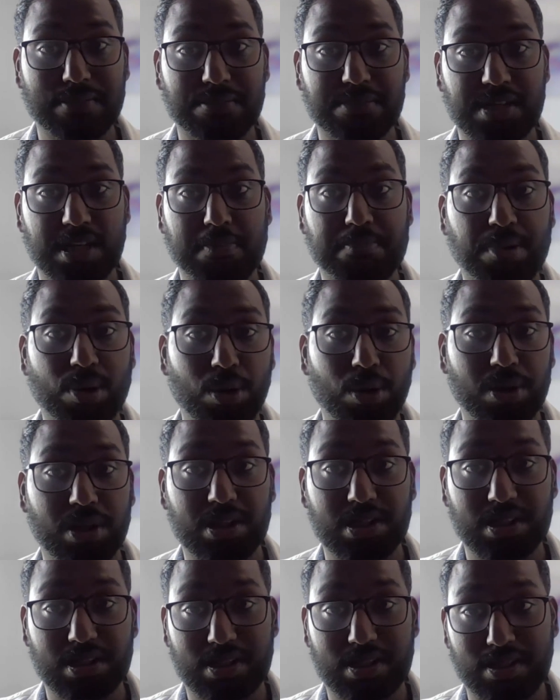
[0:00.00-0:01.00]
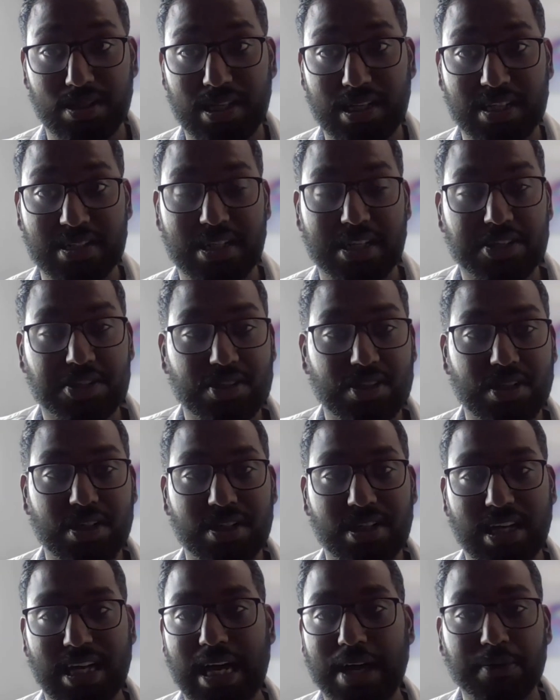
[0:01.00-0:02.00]
say Poland, etc.,
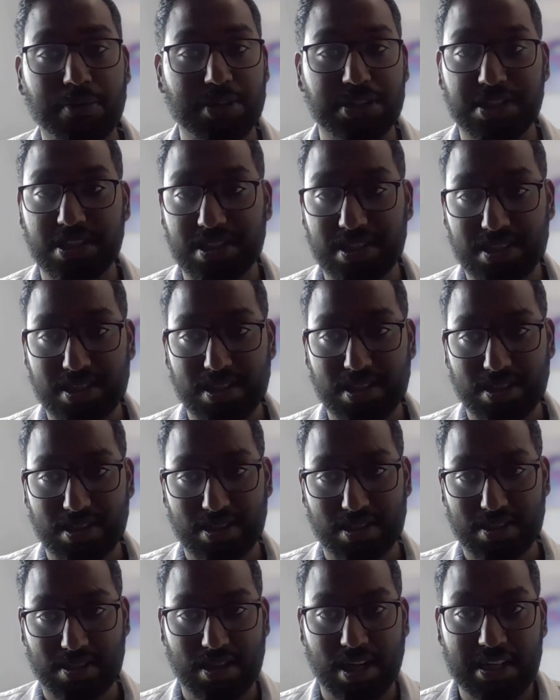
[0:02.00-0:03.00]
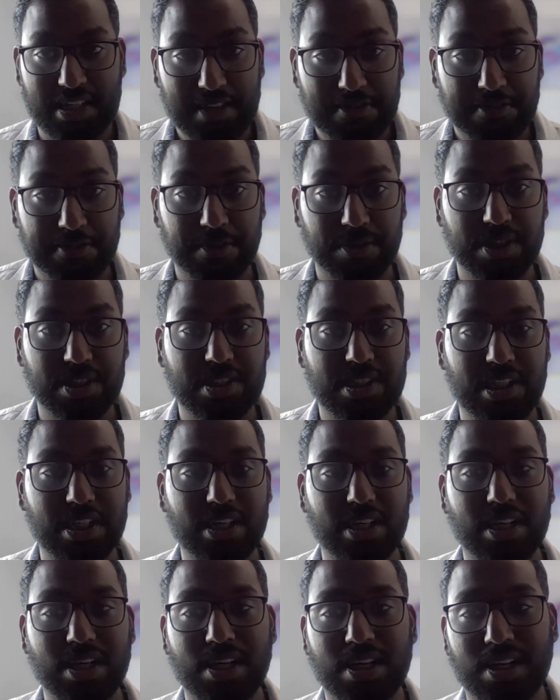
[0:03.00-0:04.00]
the languages are different,
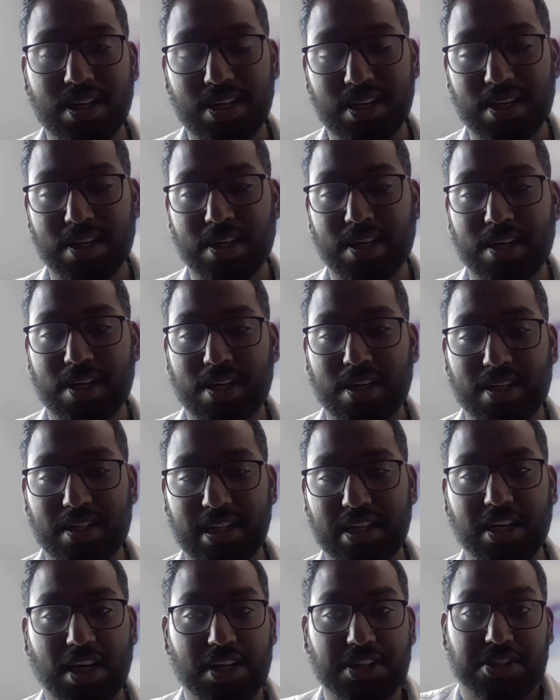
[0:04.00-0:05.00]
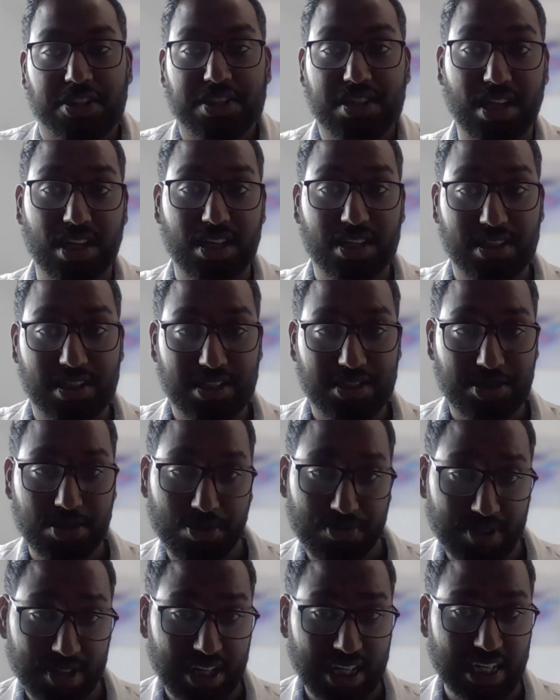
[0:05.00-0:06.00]
and they can't just learn this
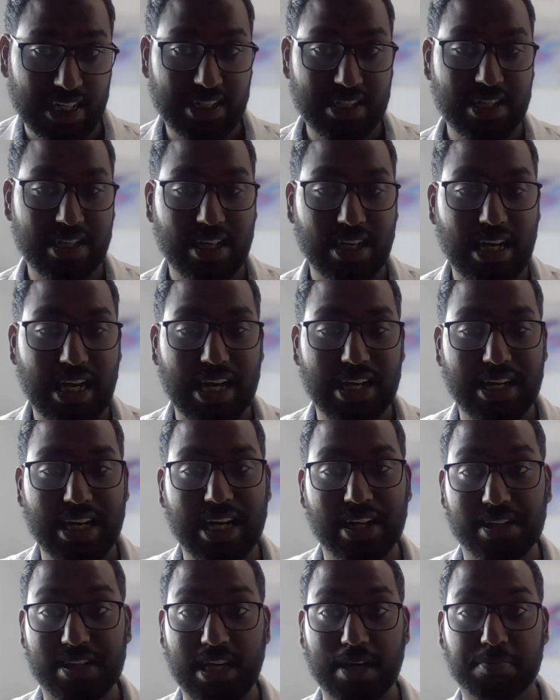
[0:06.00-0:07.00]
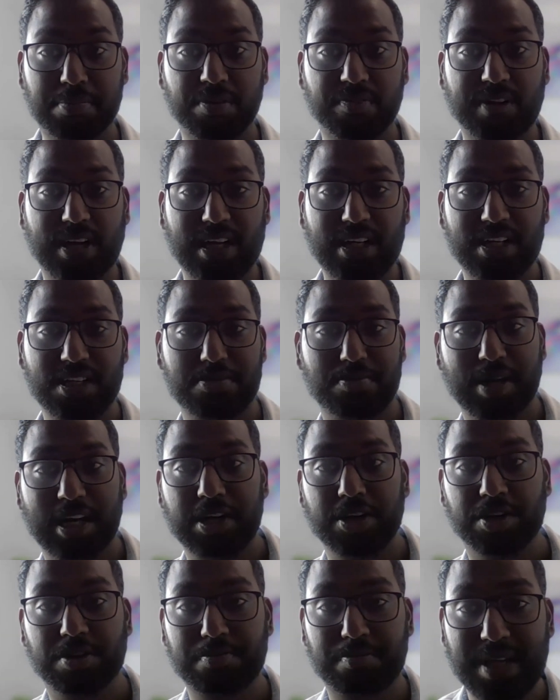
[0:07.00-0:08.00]
overnight, and healthcare providers
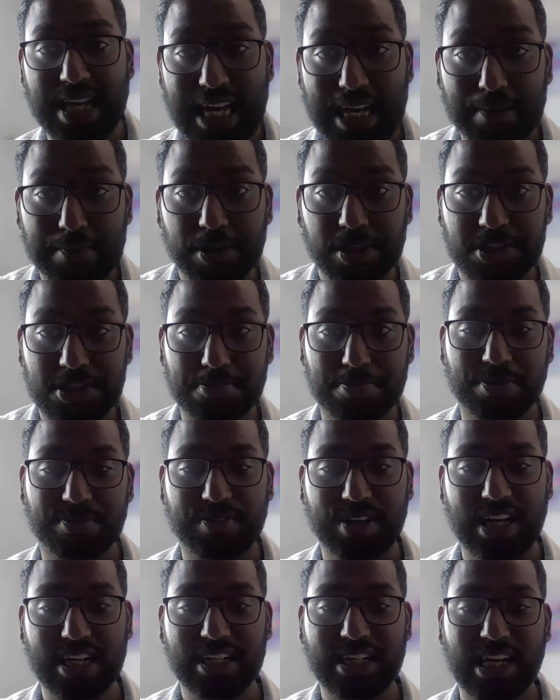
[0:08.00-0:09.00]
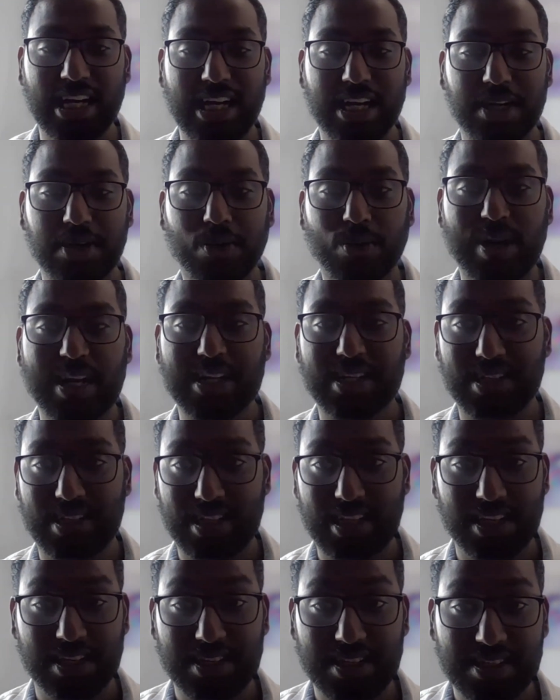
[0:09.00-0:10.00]
might not be able to provide care in a way that
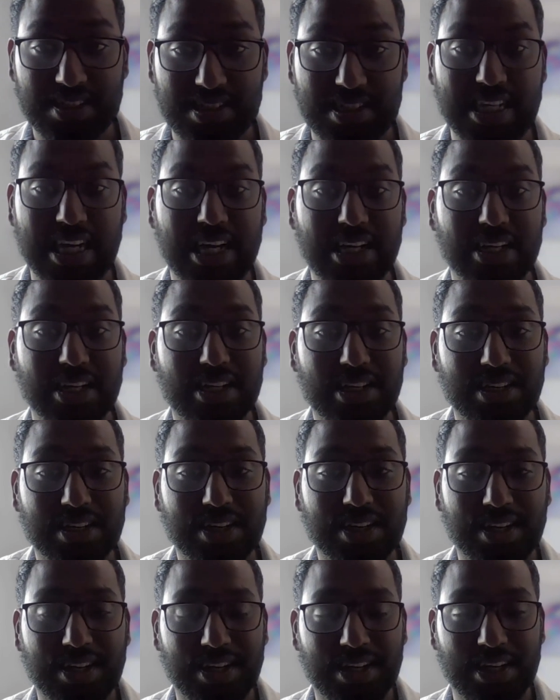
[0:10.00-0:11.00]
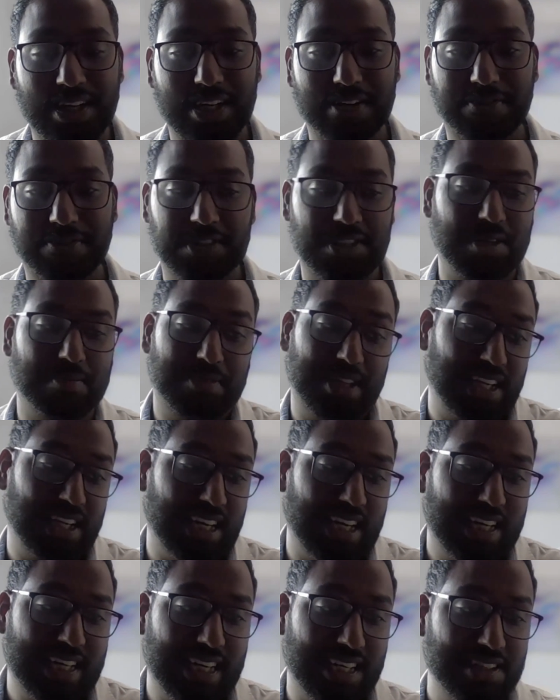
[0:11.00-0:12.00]
they understand. And for something
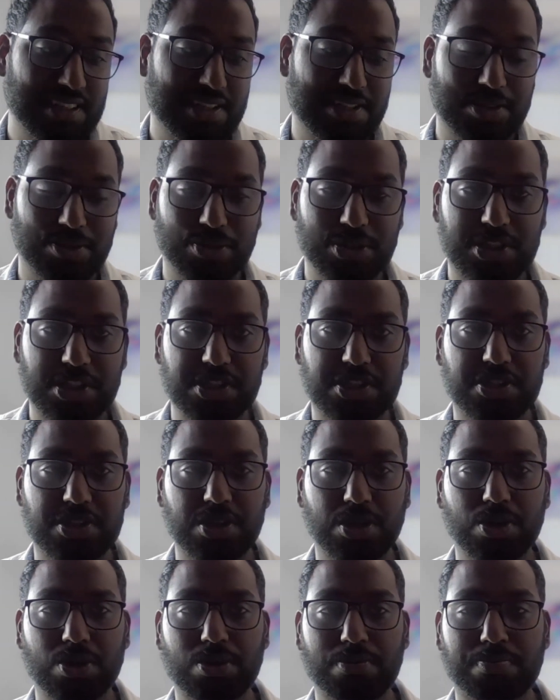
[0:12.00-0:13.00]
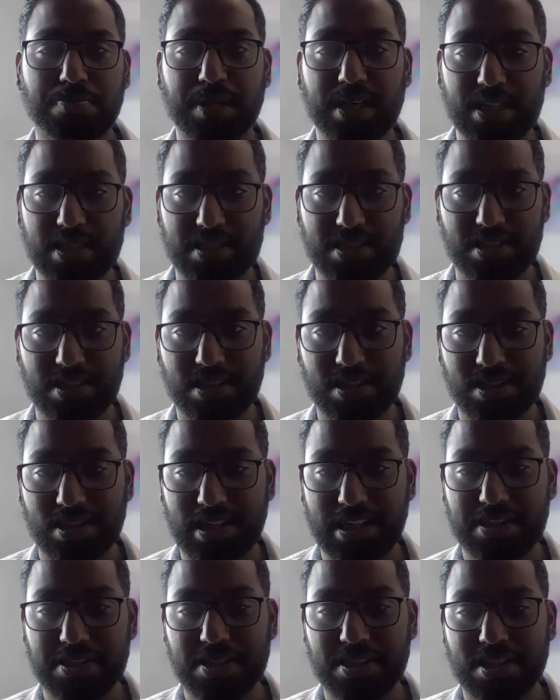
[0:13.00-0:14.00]
like cancer, which is so personal,
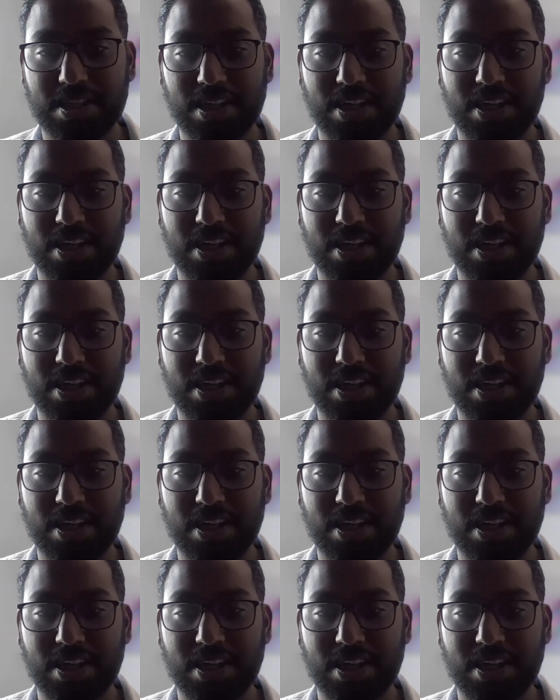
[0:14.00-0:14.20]
it's